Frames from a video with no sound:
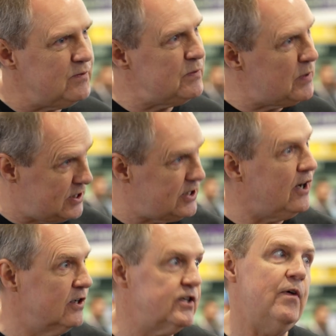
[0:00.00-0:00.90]
we would
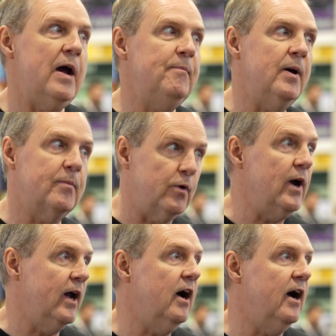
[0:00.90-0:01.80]
start to ramp up
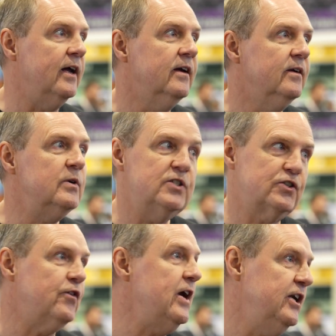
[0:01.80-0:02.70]
quite high, which
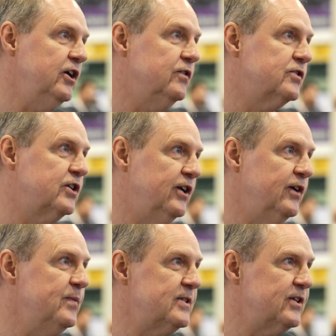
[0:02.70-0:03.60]
is great news, you
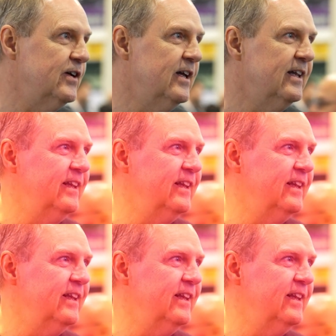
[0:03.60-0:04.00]
know. So.